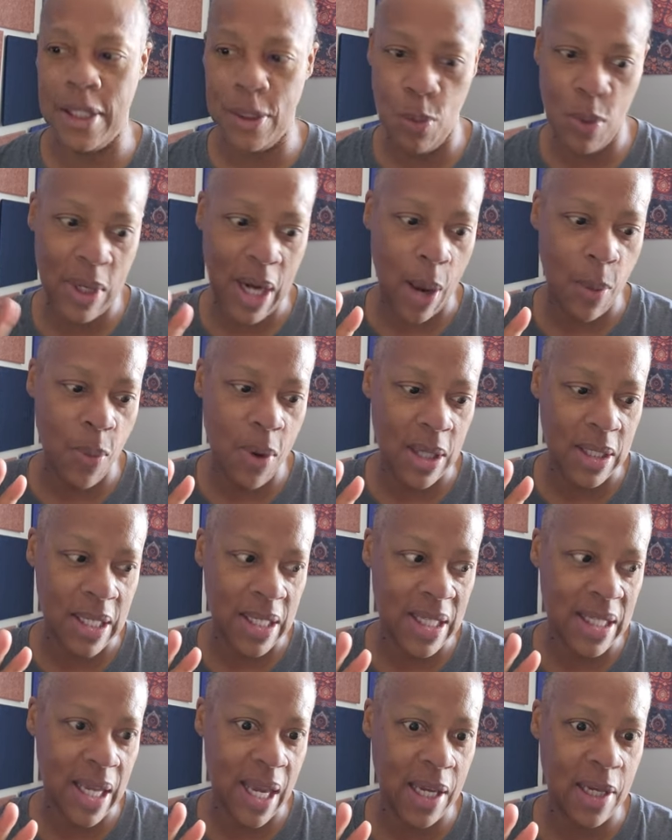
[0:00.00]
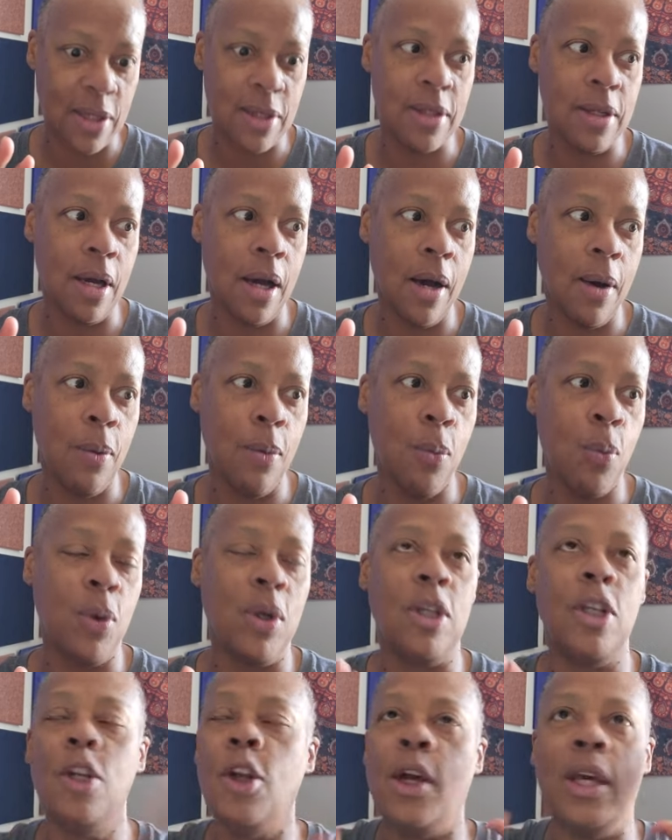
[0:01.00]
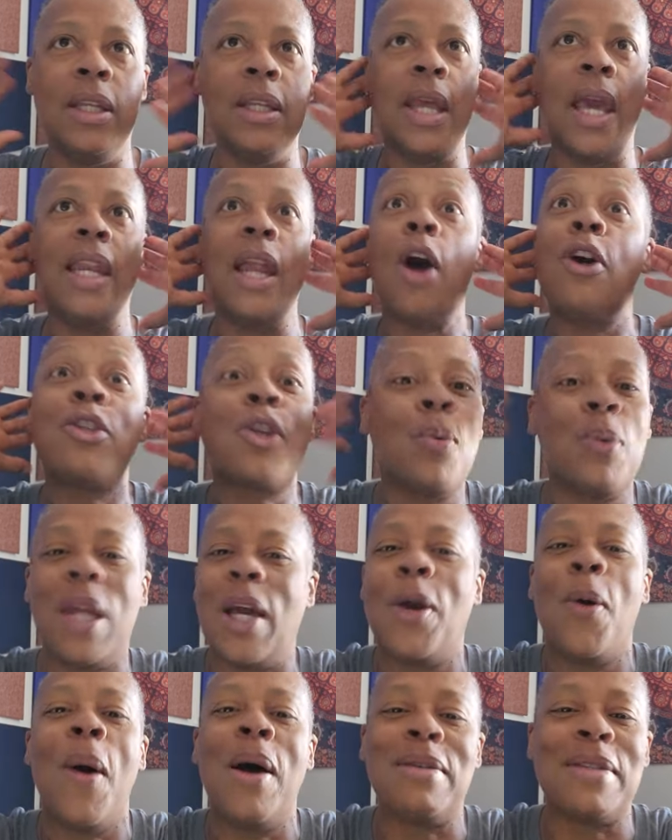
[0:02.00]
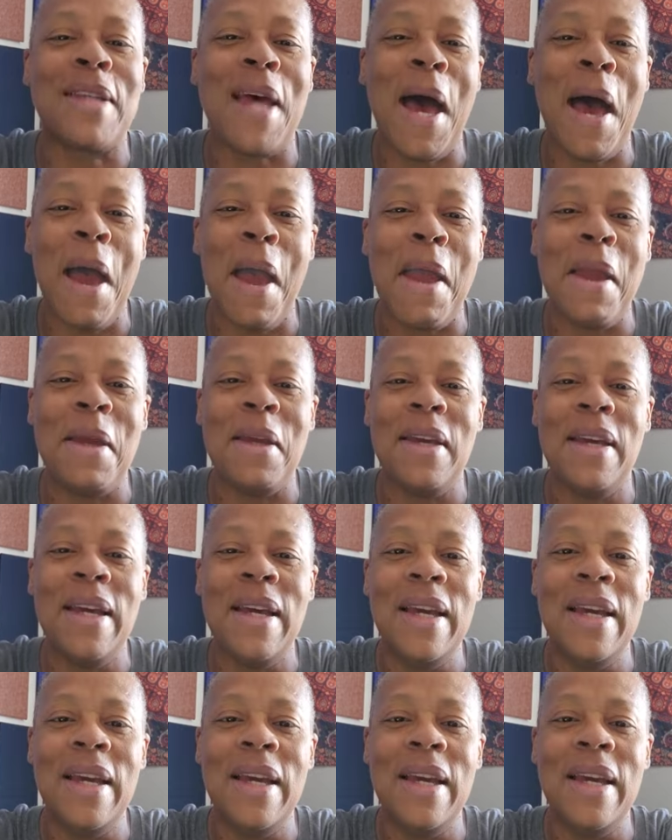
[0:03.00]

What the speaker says: what I want to say is, you know, and also when I go outside,